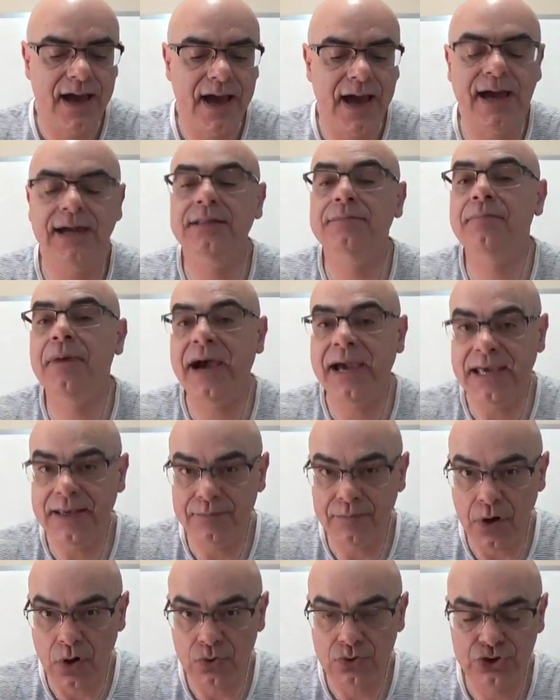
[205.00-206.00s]
and my
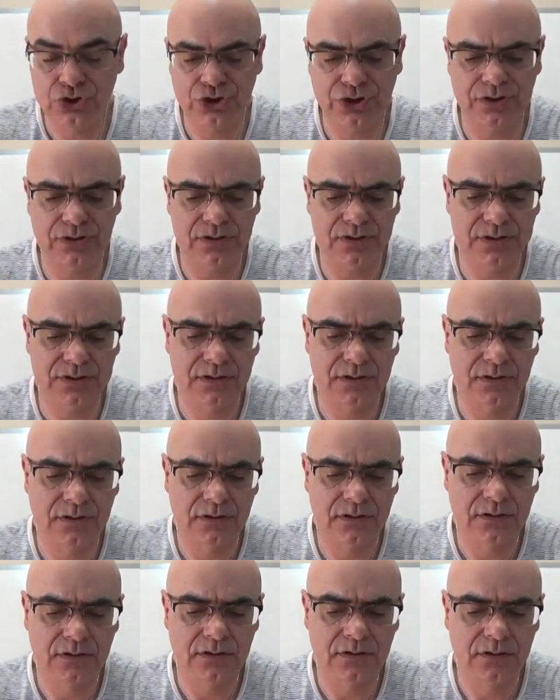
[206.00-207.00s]
emotions,
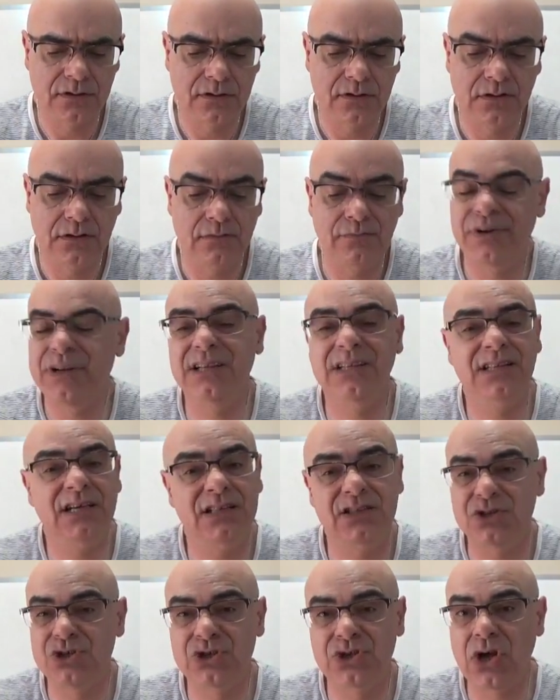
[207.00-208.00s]
but it
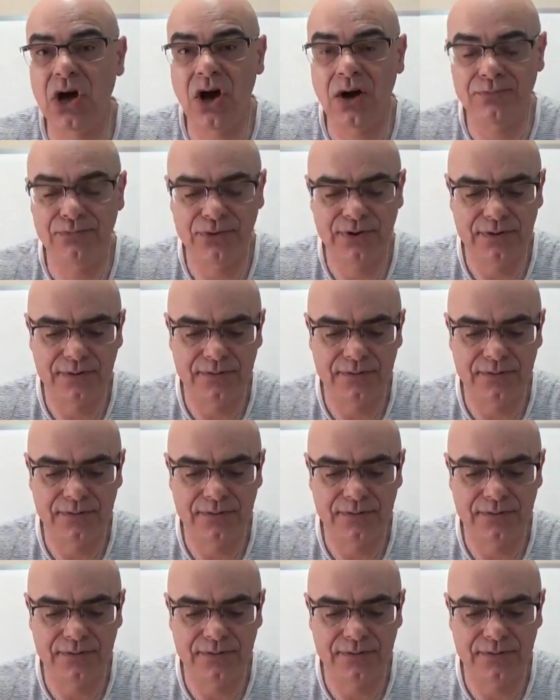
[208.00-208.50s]
didn't stop.